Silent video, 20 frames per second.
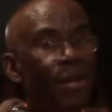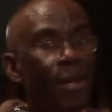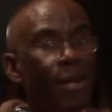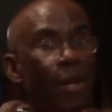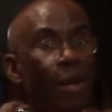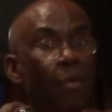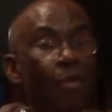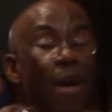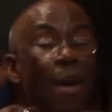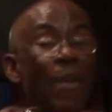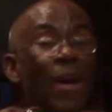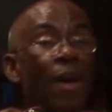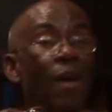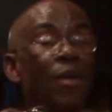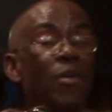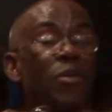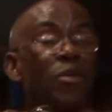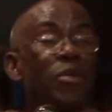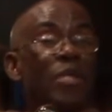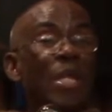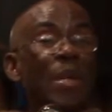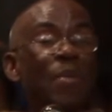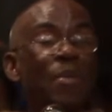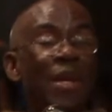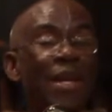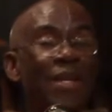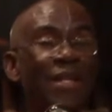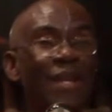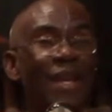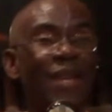Prabhupada also
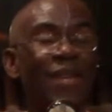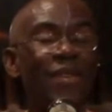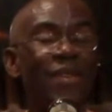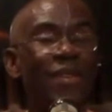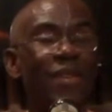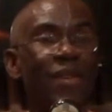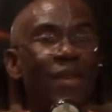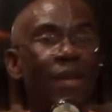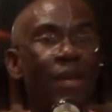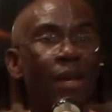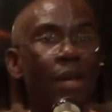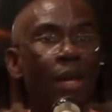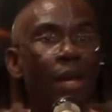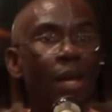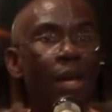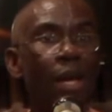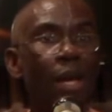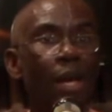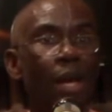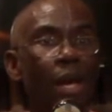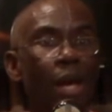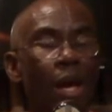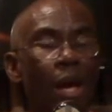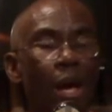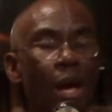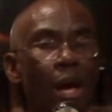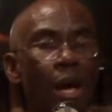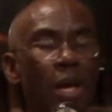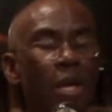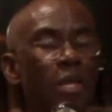stipulated
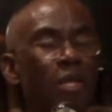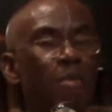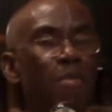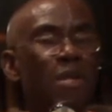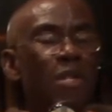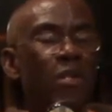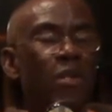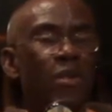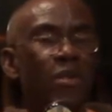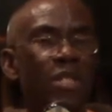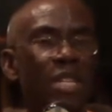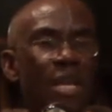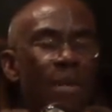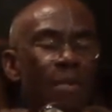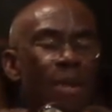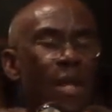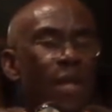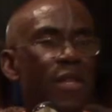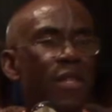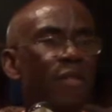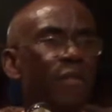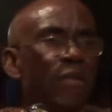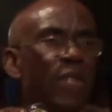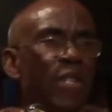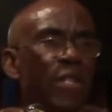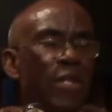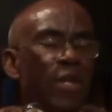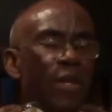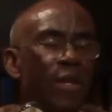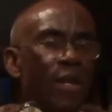his mission statement, his
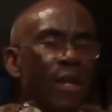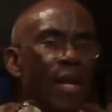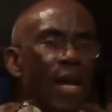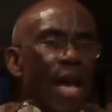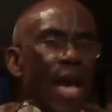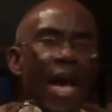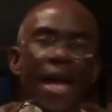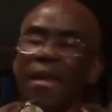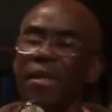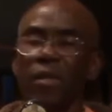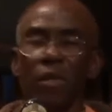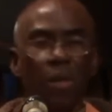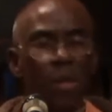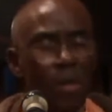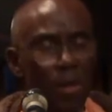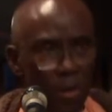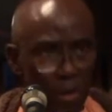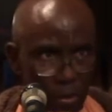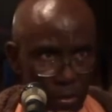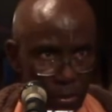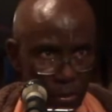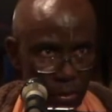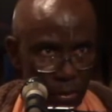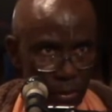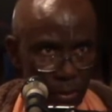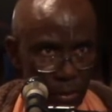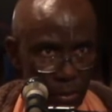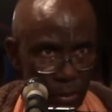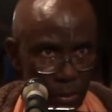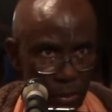vision, and his goals.
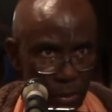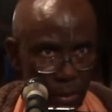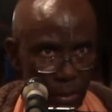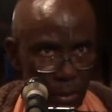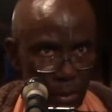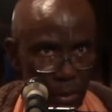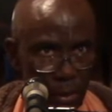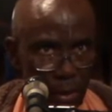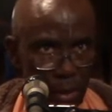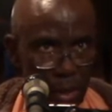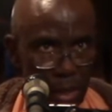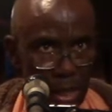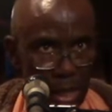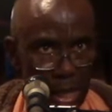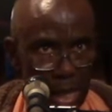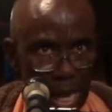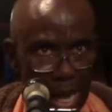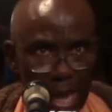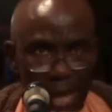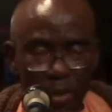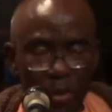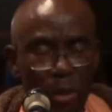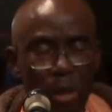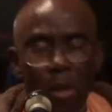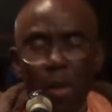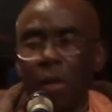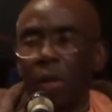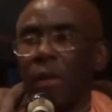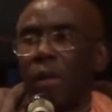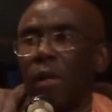And
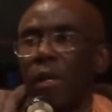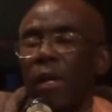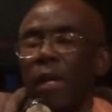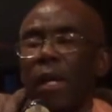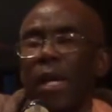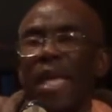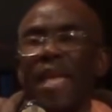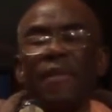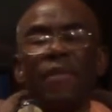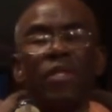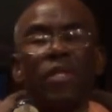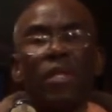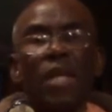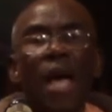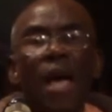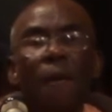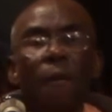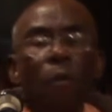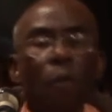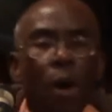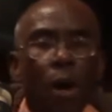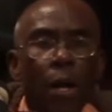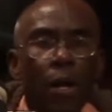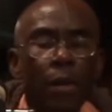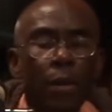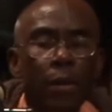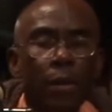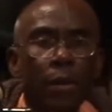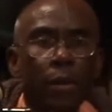so, if someone